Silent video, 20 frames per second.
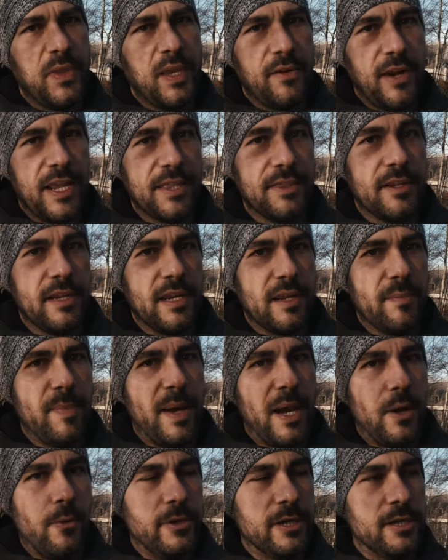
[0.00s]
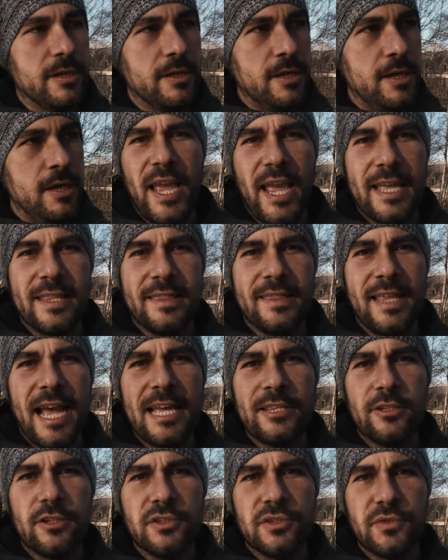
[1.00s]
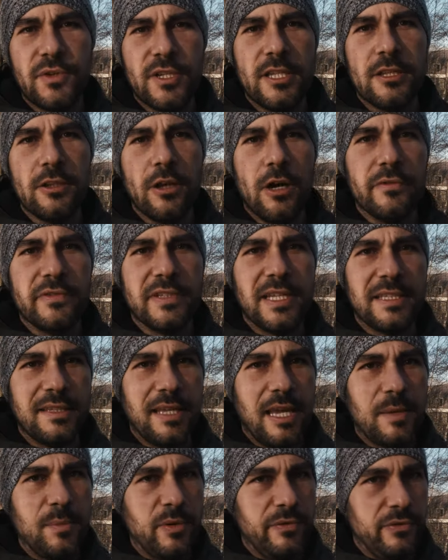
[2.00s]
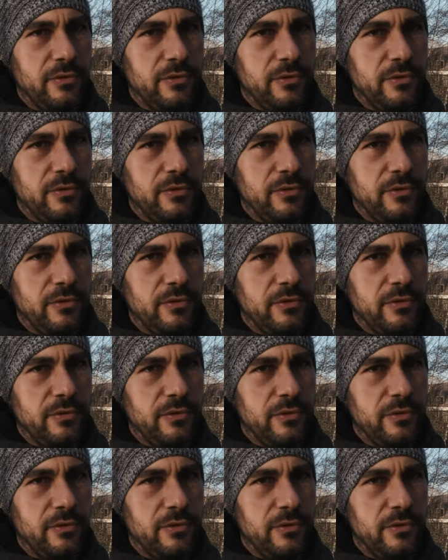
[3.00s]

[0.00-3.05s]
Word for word: rendering power. And I don't really love that type